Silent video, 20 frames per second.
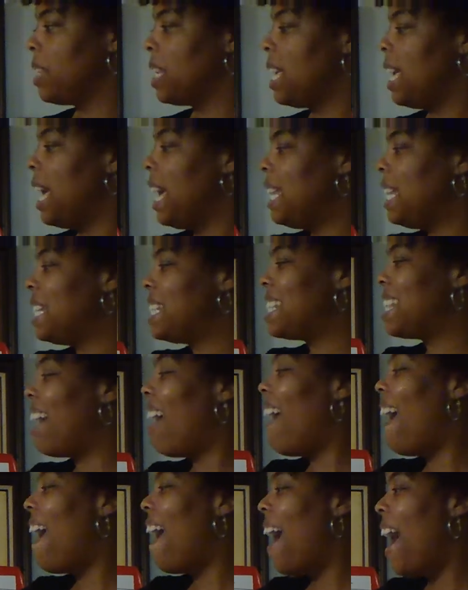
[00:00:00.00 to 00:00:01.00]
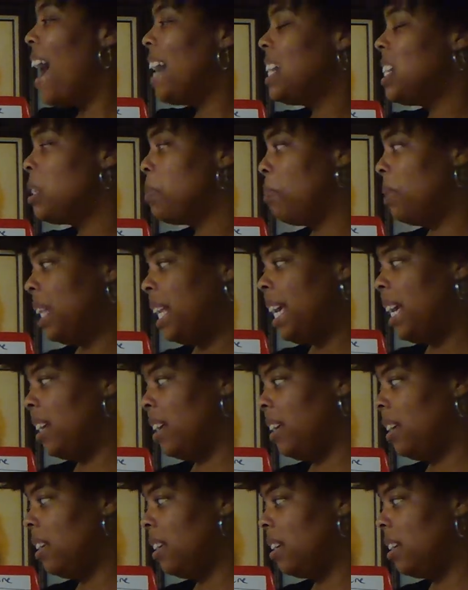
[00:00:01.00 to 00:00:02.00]
It is the hottest
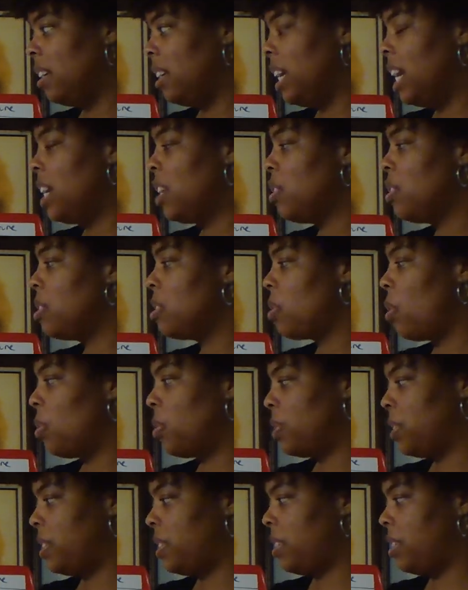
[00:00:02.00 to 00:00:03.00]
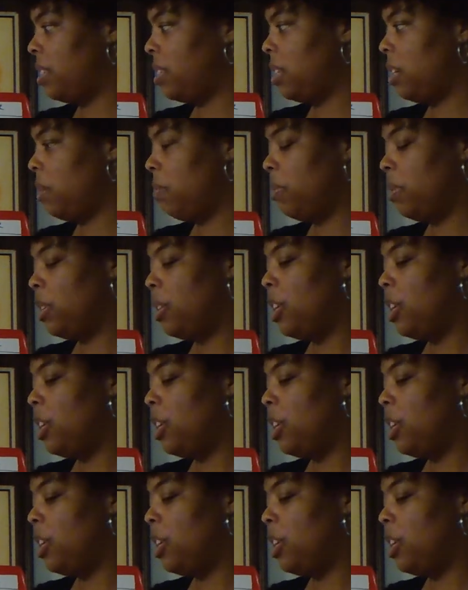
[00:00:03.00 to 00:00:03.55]
planet in our solar system.